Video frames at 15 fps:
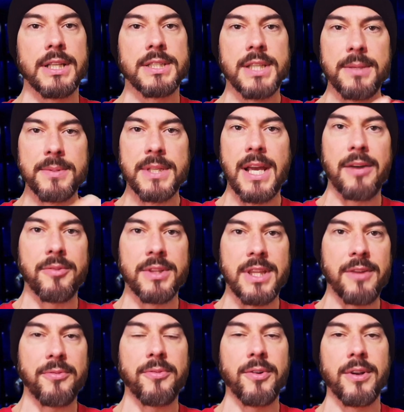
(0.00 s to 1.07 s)
It seemed to have a
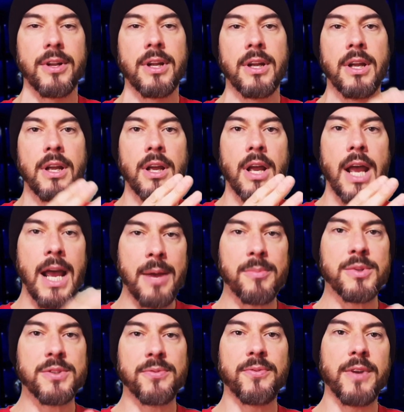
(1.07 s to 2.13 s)
different
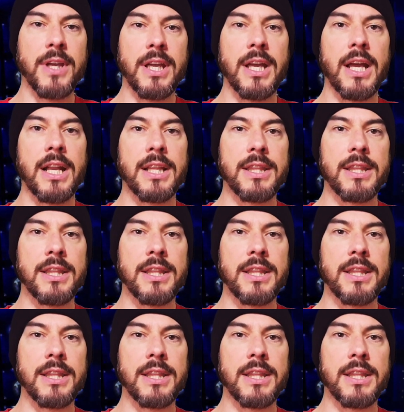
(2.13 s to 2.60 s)
atmosphere and a